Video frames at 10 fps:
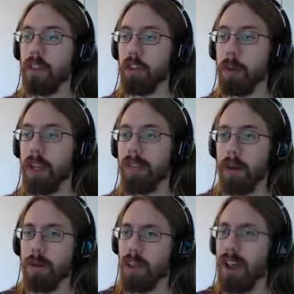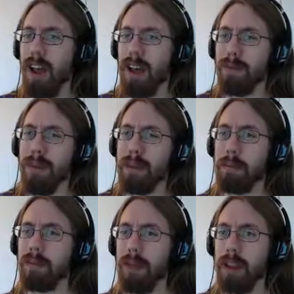Just because I was like, oh, make
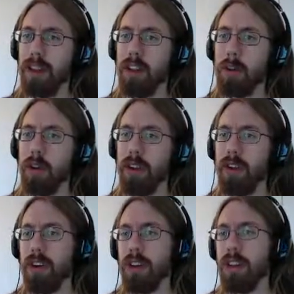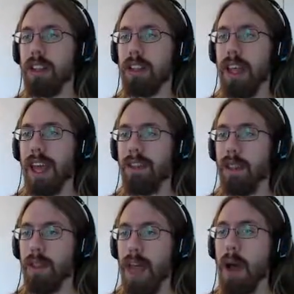it a little more difficult. And
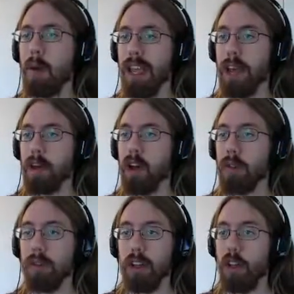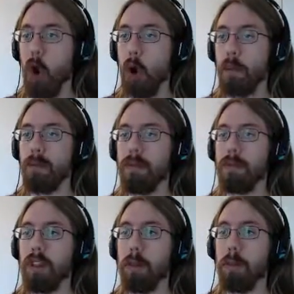then that one came along and was like, nope,
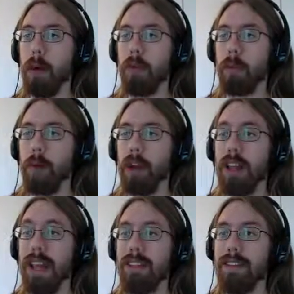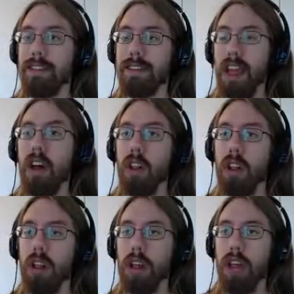let's put both of them on, and then
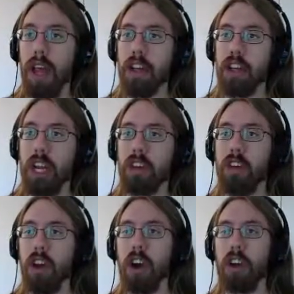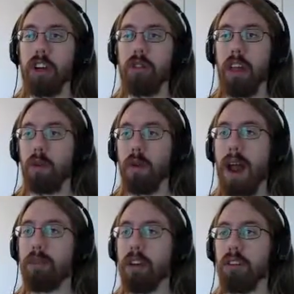still had to change the car and use like a
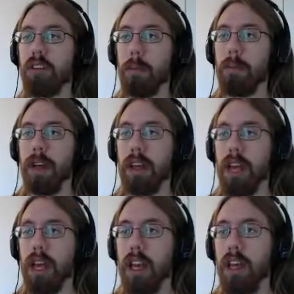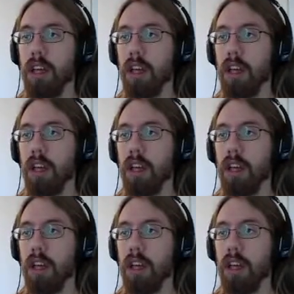Raptor or something like that.